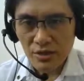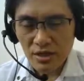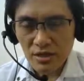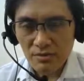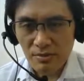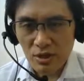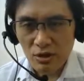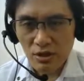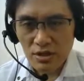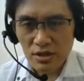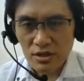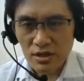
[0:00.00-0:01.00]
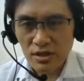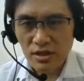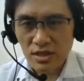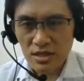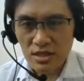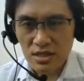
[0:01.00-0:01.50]
is because
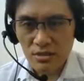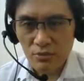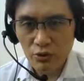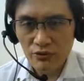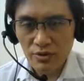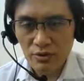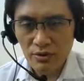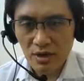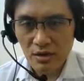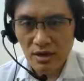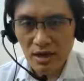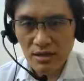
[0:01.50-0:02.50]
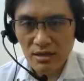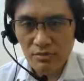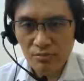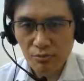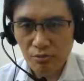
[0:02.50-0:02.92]
this moves to the cracks,